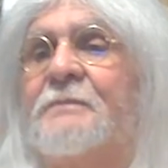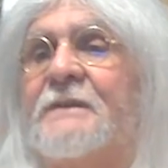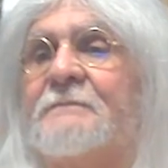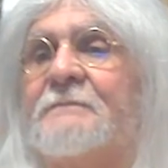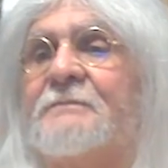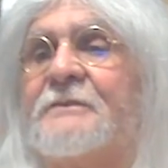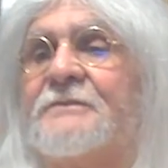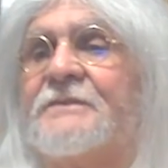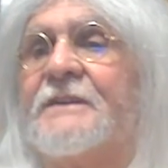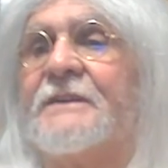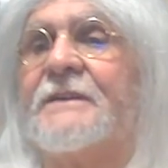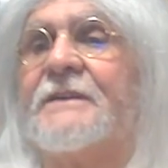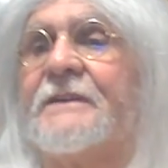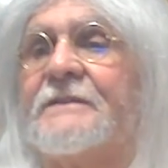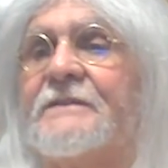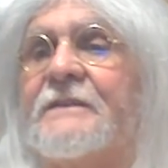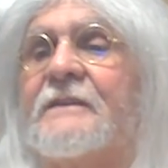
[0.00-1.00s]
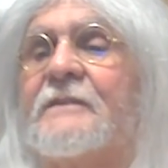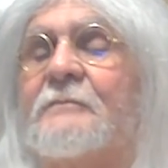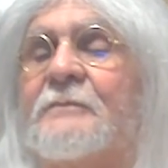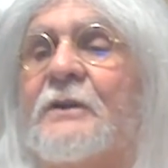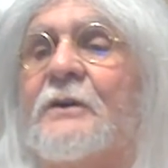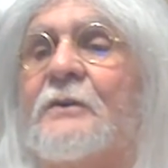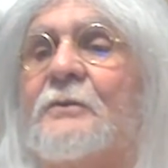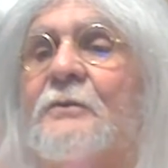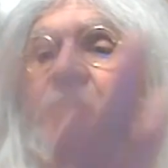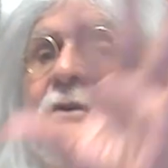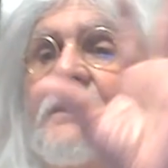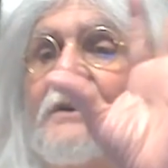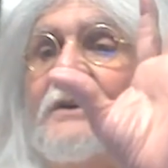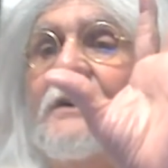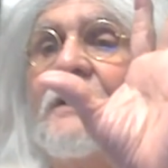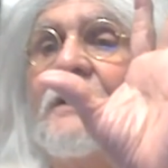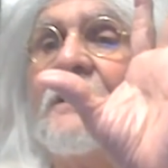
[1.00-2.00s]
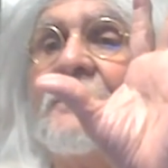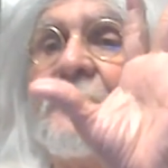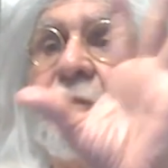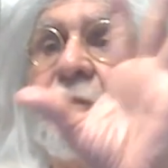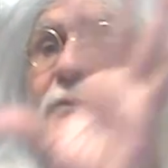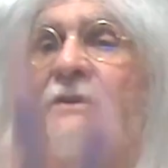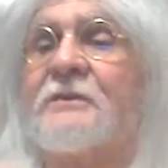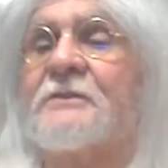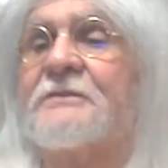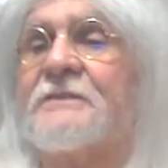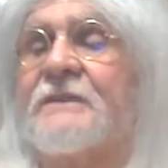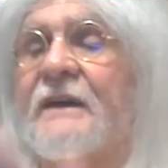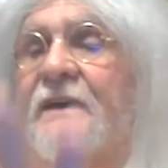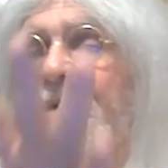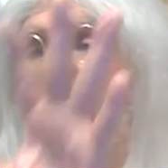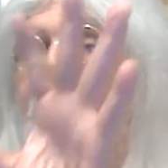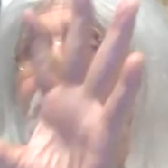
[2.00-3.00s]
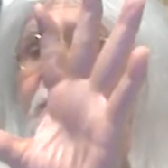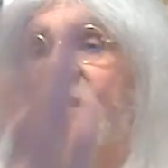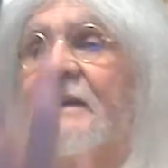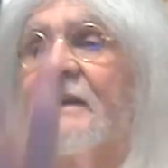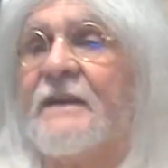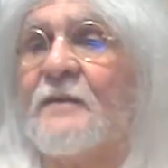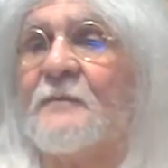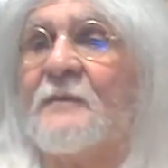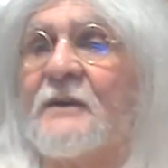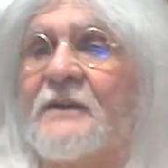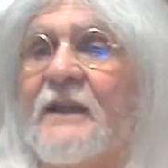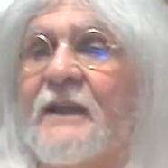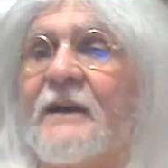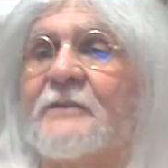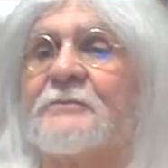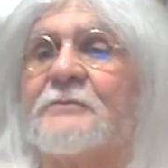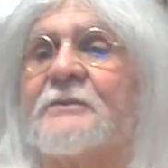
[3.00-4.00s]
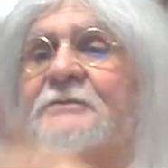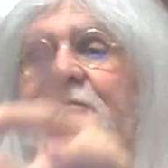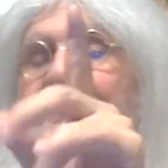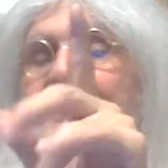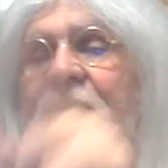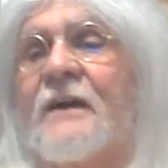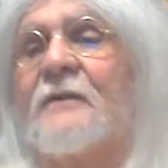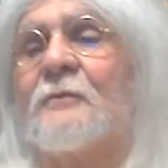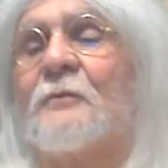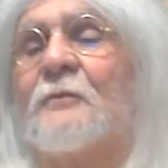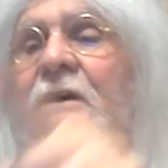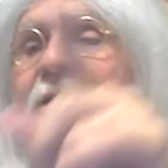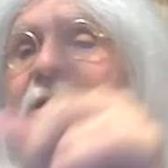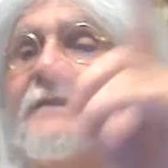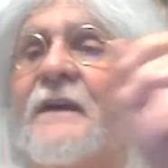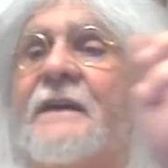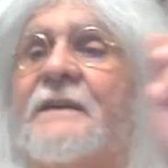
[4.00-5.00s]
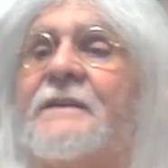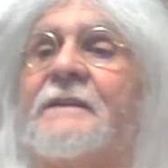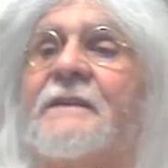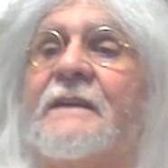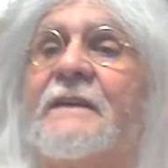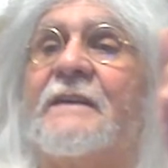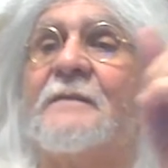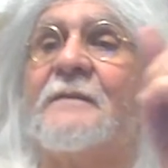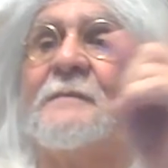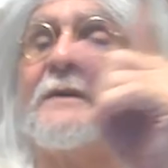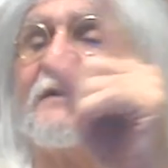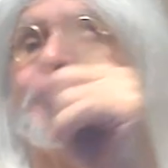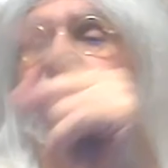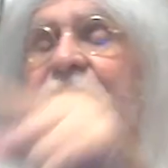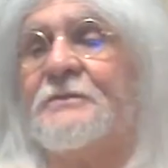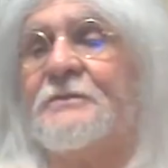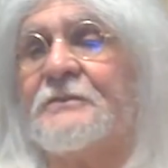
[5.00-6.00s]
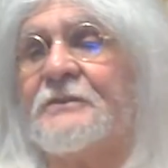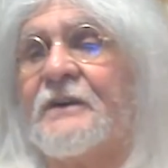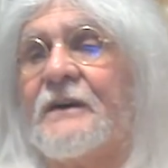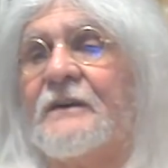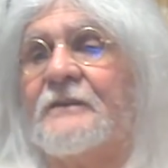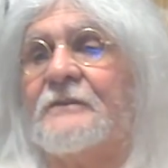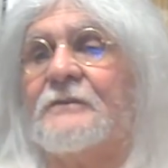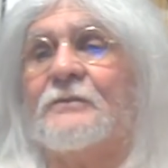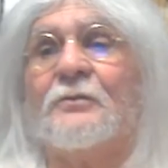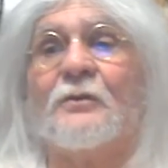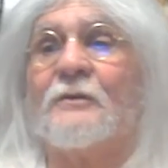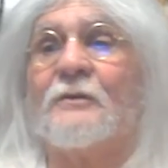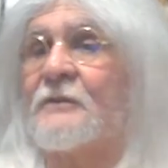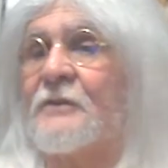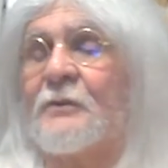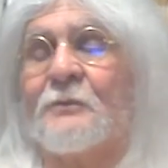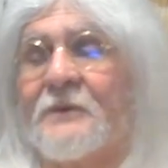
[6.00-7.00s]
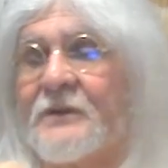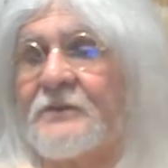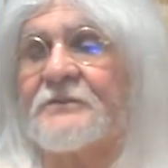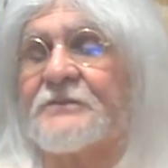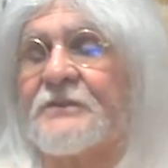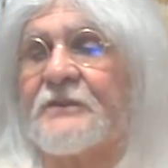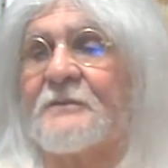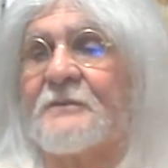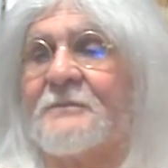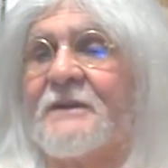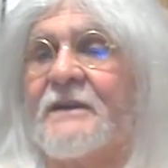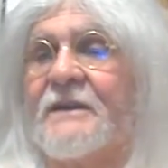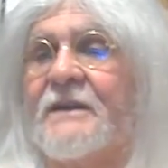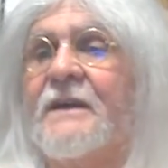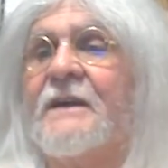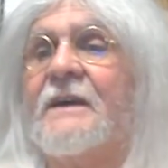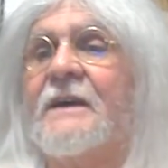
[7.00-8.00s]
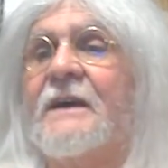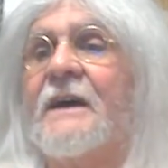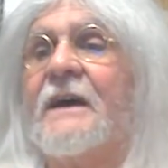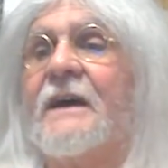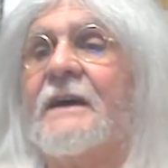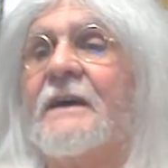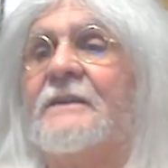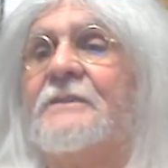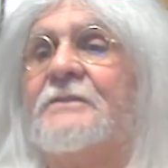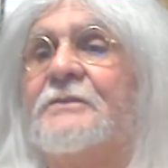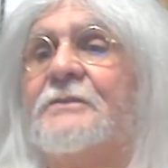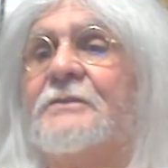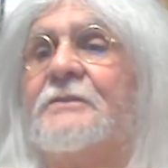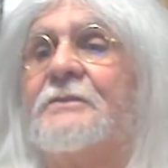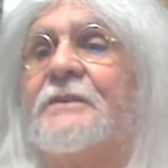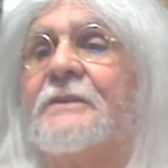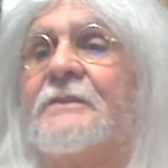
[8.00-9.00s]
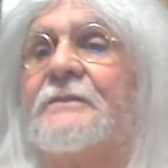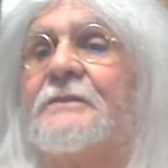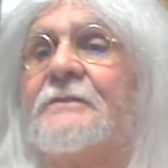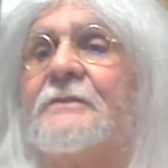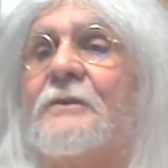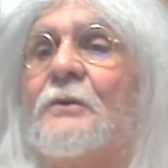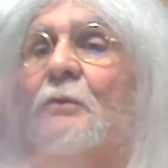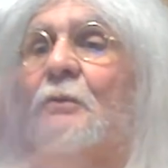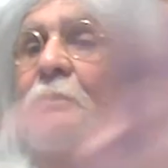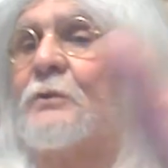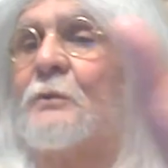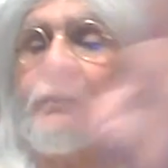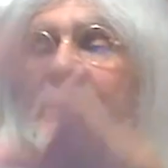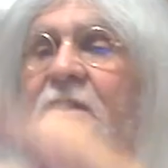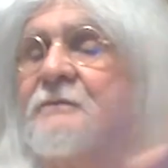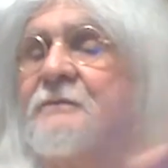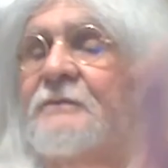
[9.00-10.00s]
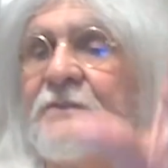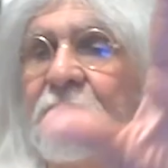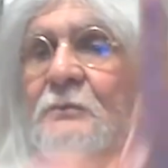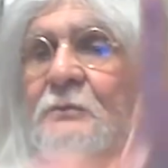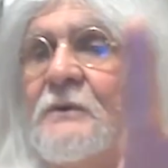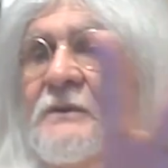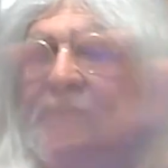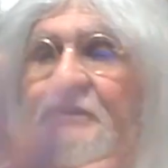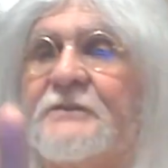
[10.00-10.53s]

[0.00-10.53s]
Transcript: Pen Boutique and let them know the winner's name and email address. So that way they can email you the, whoever the winner is going to be and you can order whatever you want